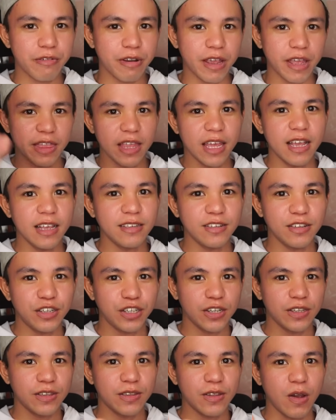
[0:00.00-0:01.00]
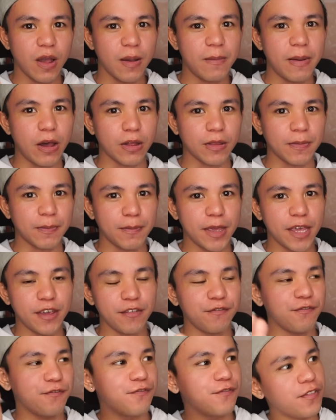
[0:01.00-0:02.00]
Three things you should know about
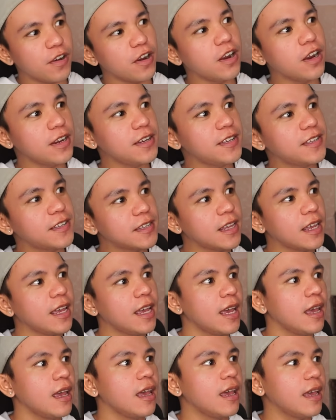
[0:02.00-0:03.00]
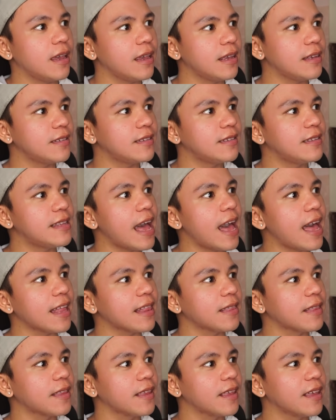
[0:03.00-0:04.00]
me. First is
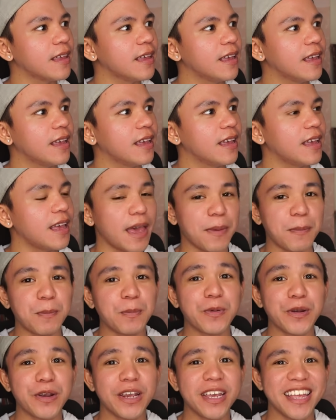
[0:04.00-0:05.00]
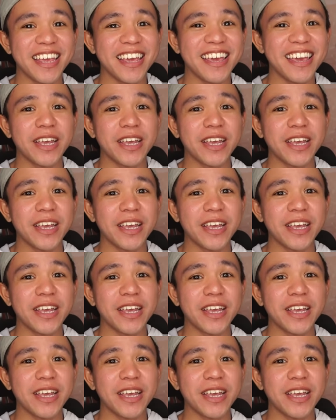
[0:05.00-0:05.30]
that I'm pretty,